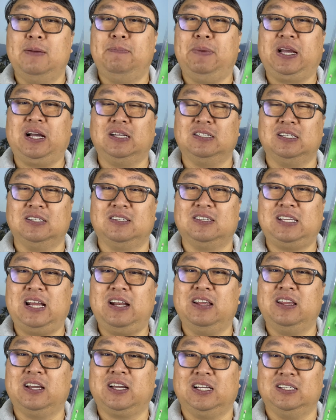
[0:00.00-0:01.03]
Because instead
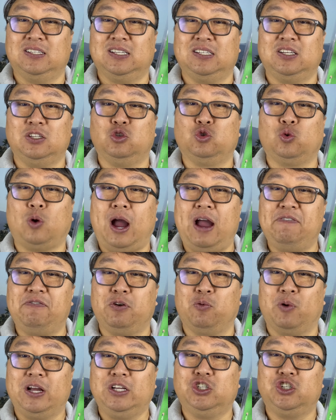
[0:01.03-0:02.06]
of the consistent driving
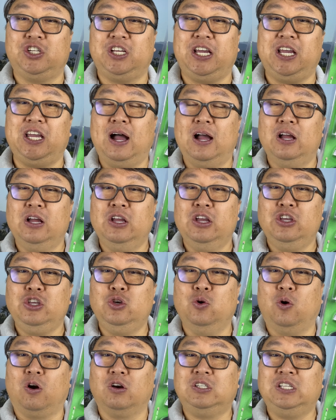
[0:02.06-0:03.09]
range tee, you
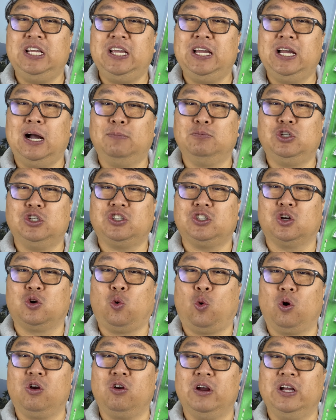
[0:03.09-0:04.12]
are teeing up just a
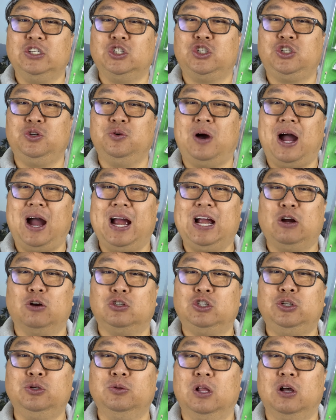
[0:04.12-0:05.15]
quarter inch too high or
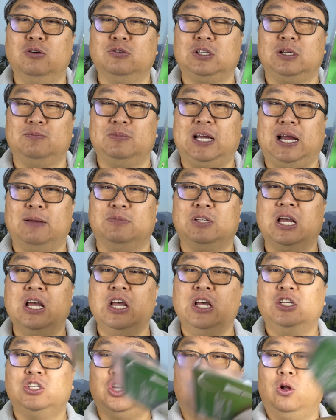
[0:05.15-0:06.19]
too low sometimes.
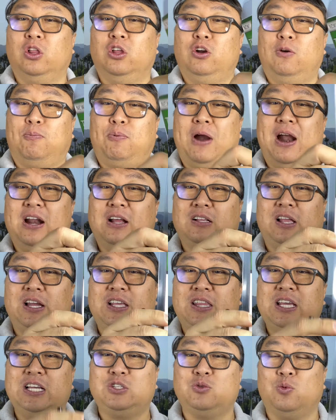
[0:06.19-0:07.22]
So a little product like
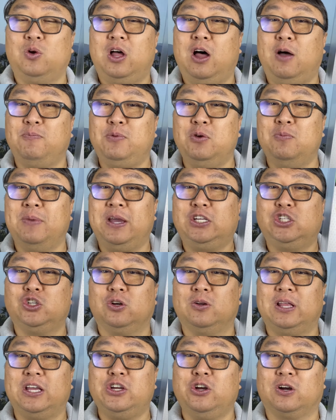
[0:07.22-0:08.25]
this will help you make sure
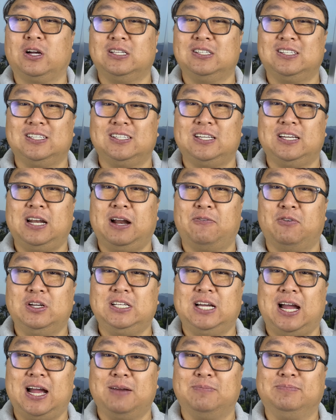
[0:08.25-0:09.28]
that you're consistent every time.